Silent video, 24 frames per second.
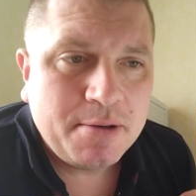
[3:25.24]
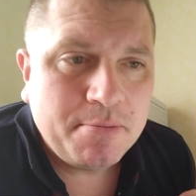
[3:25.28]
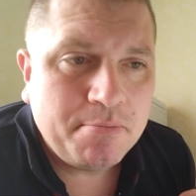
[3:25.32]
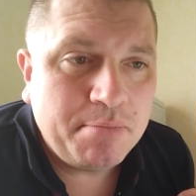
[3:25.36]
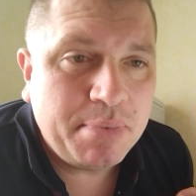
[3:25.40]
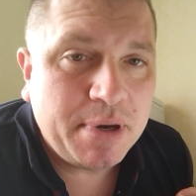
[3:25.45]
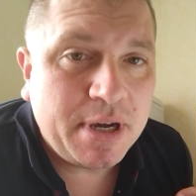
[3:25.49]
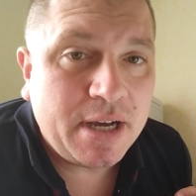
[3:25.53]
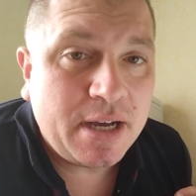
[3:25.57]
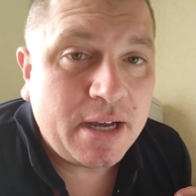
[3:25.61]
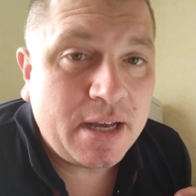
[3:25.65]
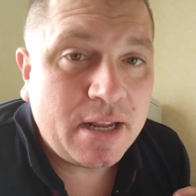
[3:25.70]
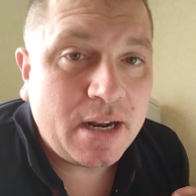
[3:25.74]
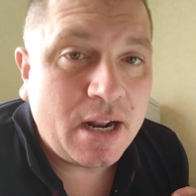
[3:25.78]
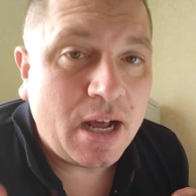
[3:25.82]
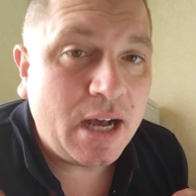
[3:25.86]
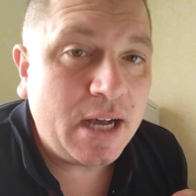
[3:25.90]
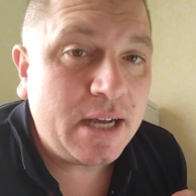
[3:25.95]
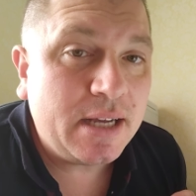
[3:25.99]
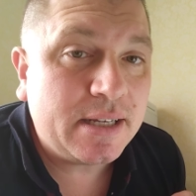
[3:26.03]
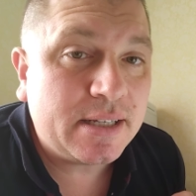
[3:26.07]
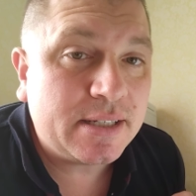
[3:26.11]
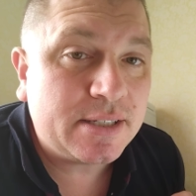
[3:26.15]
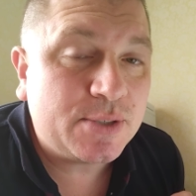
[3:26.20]
But
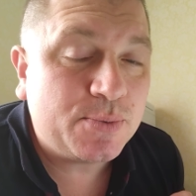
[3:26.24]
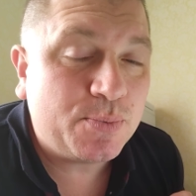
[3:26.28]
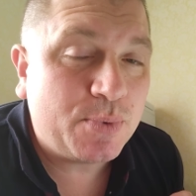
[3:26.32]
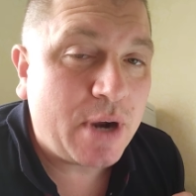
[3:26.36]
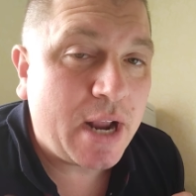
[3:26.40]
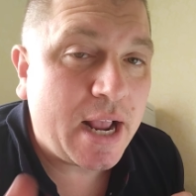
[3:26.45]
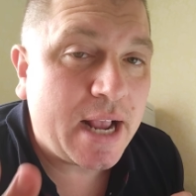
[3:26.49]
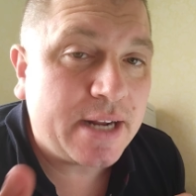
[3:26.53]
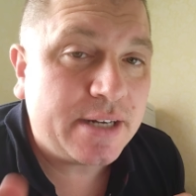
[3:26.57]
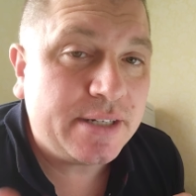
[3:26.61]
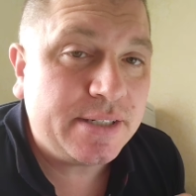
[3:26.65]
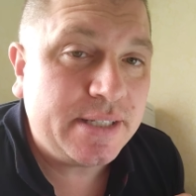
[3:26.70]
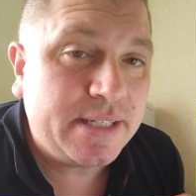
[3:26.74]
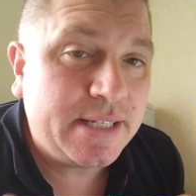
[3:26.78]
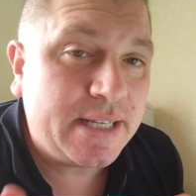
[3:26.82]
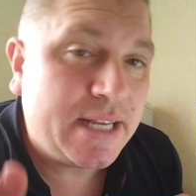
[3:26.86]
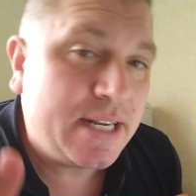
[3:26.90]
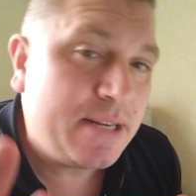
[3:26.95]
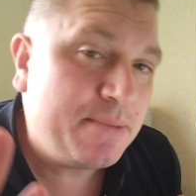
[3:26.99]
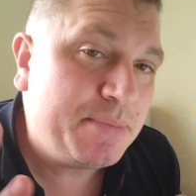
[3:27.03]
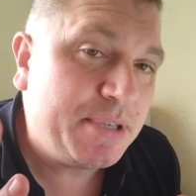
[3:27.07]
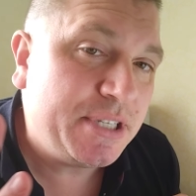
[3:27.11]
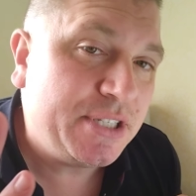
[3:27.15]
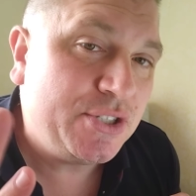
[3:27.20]
us, we're actually
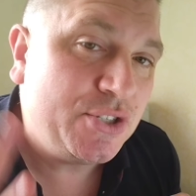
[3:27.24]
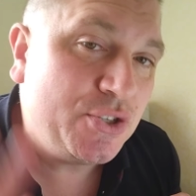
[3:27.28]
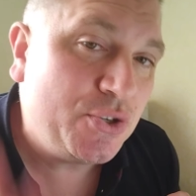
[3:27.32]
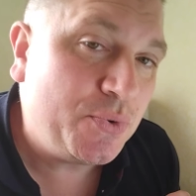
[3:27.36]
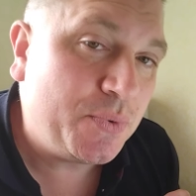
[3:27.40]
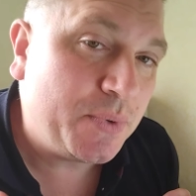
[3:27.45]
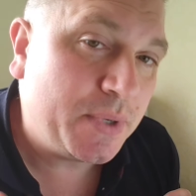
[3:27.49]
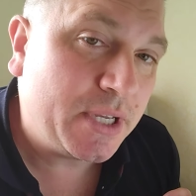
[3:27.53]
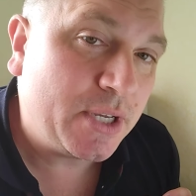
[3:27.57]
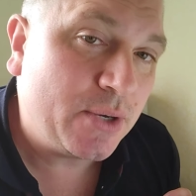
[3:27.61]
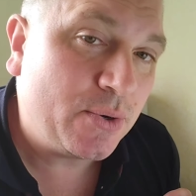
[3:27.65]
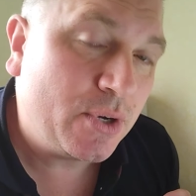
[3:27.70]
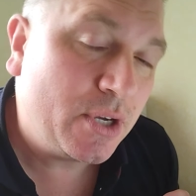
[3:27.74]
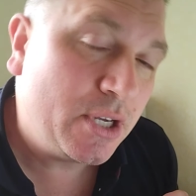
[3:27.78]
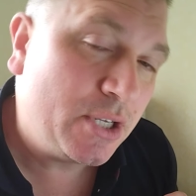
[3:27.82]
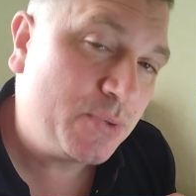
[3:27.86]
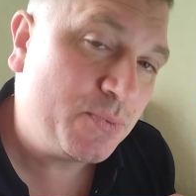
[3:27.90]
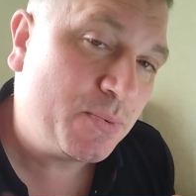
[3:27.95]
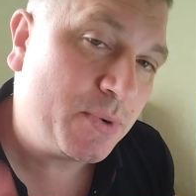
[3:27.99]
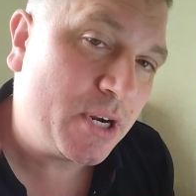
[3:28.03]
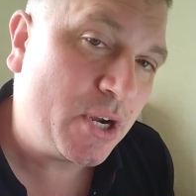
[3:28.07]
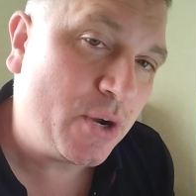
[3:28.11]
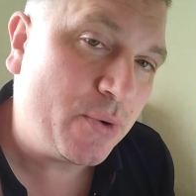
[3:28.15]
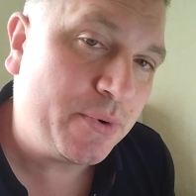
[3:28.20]
going to be doing,
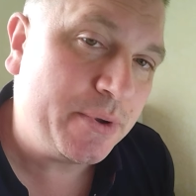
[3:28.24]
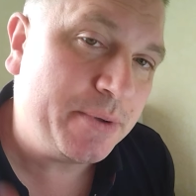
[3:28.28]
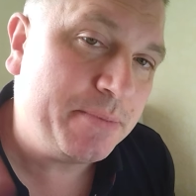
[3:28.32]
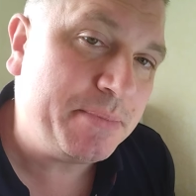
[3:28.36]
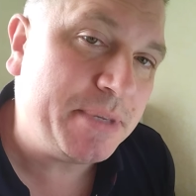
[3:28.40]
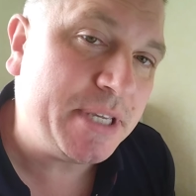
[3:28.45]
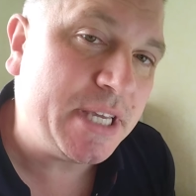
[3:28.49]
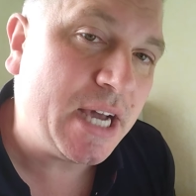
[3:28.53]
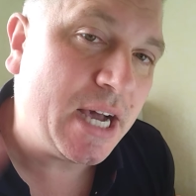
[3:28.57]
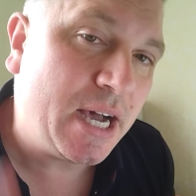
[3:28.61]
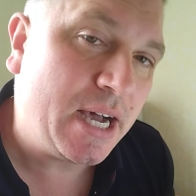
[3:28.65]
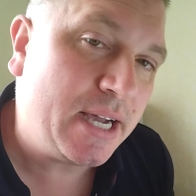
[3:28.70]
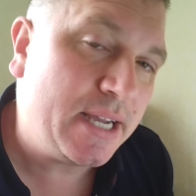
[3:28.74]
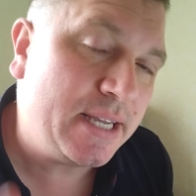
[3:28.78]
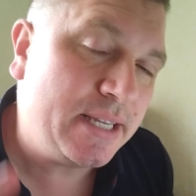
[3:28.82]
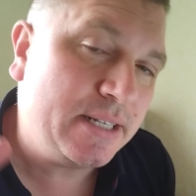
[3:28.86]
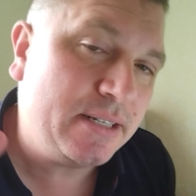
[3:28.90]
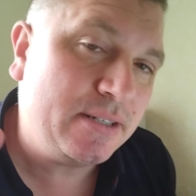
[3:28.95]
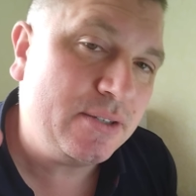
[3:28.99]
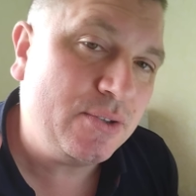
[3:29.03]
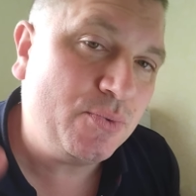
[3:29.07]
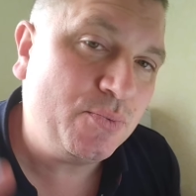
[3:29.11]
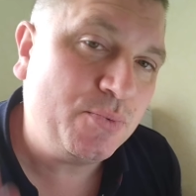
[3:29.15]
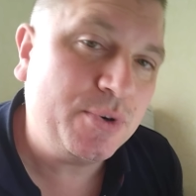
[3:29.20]
because we're going
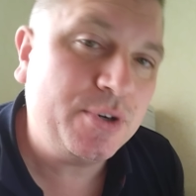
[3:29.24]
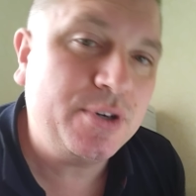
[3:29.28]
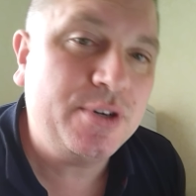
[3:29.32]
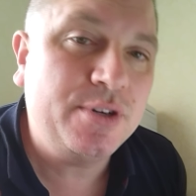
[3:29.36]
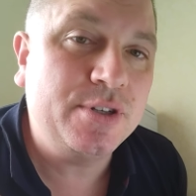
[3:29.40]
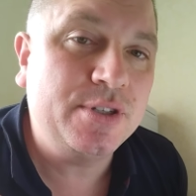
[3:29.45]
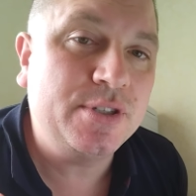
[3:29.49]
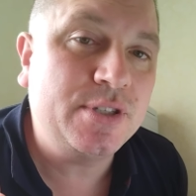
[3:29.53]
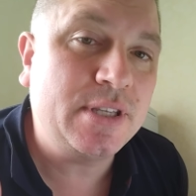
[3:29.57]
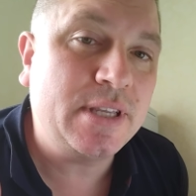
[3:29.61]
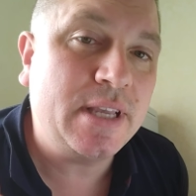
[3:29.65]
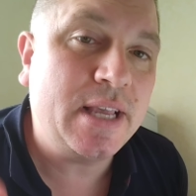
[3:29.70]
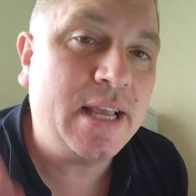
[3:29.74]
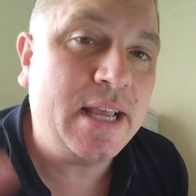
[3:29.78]
behind the words.